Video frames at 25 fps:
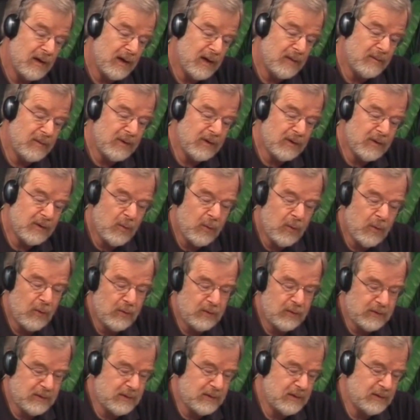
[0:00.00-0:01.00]
I'm going to
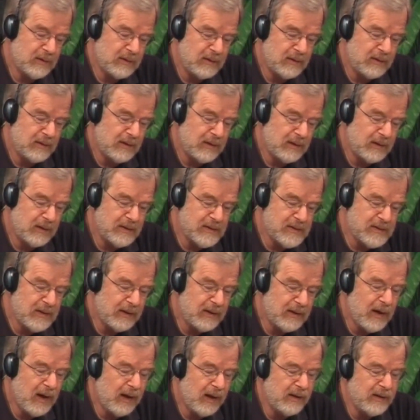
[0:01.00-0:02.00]
quote
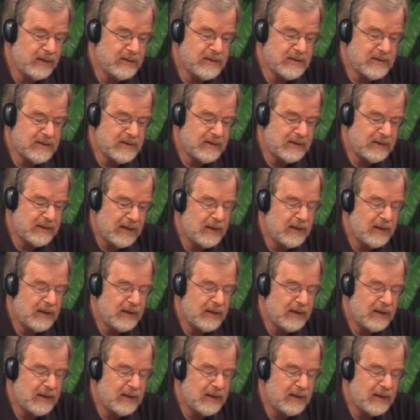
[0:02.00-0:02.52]
psychologist